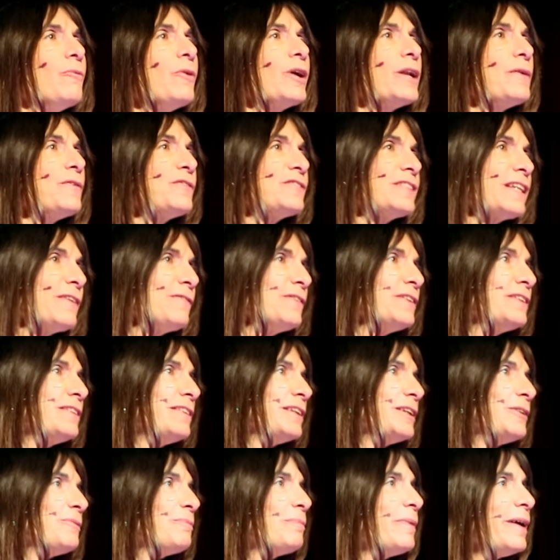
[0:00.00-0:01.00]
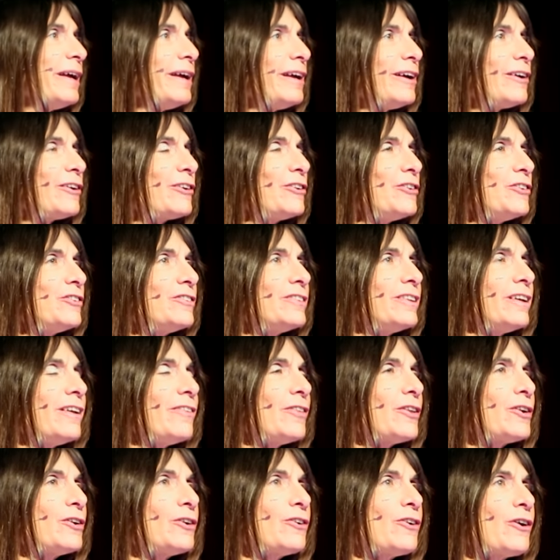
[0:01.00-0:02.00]
one of 17 pairs
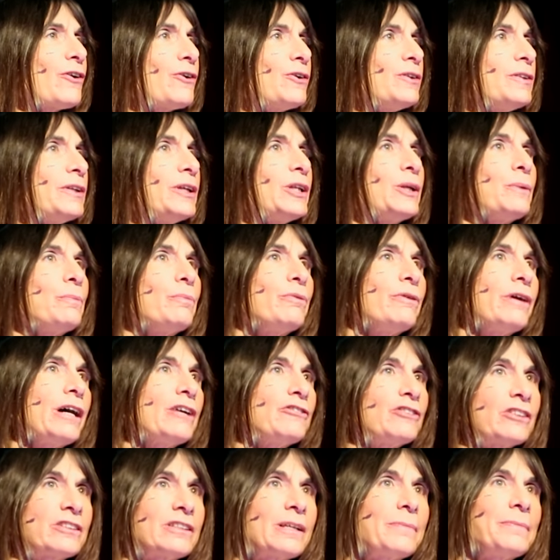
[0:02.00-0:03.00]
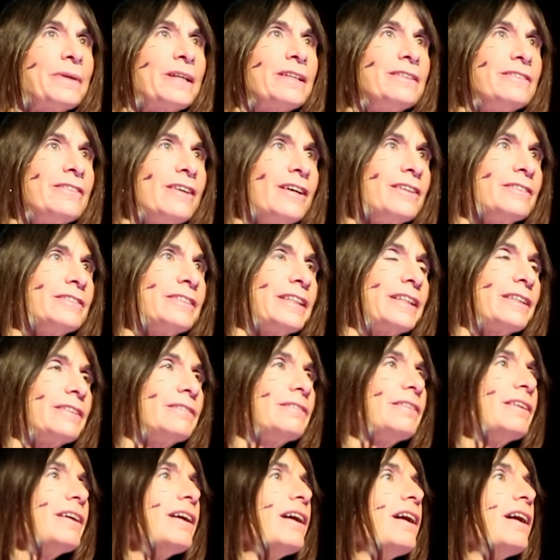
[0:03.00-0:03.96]
that are currently in a project I'm conducting